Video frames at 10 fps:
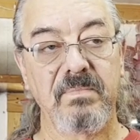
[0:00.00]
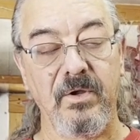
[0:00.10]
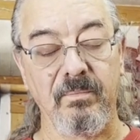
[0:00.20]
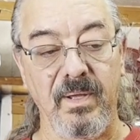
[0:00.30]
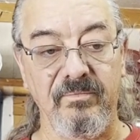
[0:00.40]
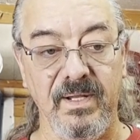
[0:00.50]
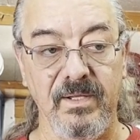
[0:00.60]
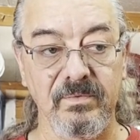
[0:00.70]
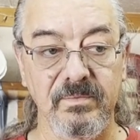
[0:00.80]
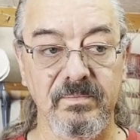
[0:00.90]
here in my
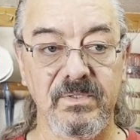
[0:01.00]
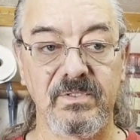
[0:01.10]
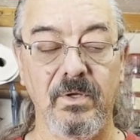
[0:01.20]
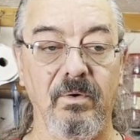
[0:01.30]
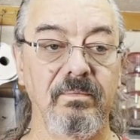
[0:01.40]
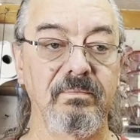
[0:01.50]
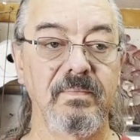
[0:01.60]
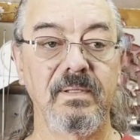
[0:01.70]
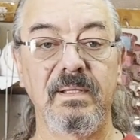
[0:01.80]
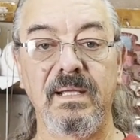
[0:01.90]
videos. So
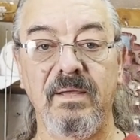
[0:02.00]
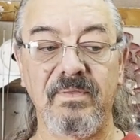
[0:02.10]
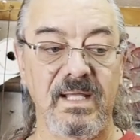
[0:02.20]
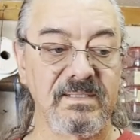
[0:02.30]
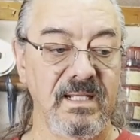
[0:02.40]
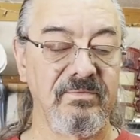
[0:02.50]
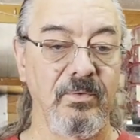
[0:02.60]
if that said,